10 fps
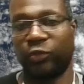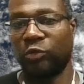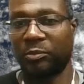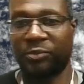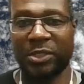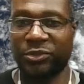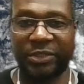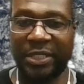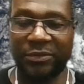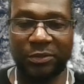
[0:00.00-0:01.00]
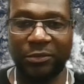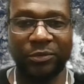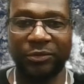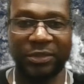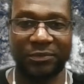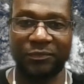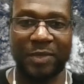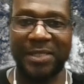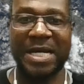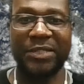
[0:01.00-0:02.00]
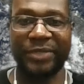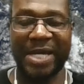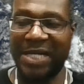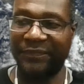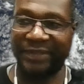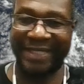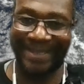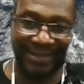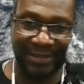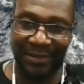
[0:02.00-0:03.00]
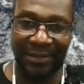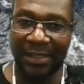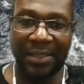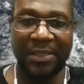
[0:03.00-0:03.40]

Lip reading: thermal pressure takes hold, and voila, you have an entity